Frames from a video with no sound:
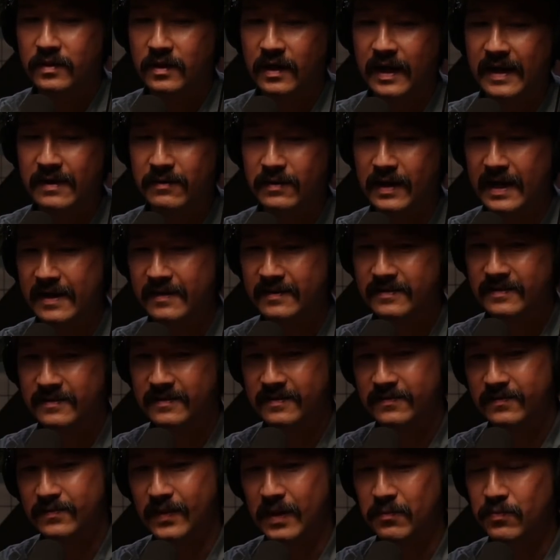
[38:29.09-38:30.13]
I, I,
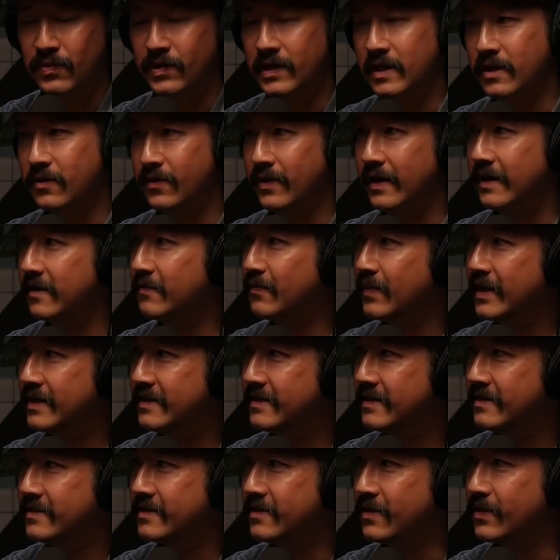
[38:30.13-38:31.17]
I'm pretty creative
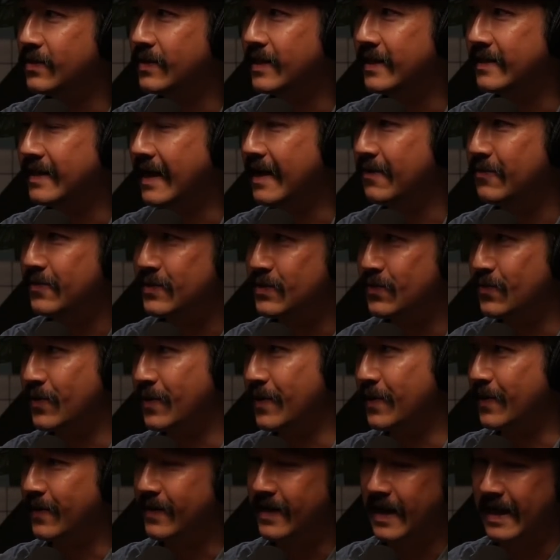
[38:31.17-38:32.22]
minded, so like that was
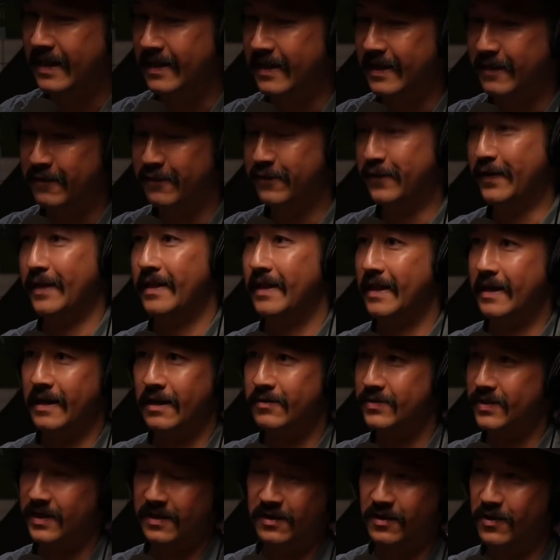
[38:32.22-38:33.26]
where I like fit, like
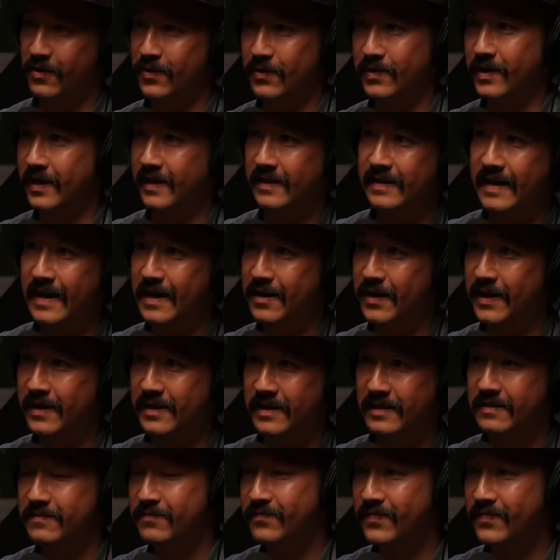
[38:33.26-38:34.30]
I was like, oh, okay, now I could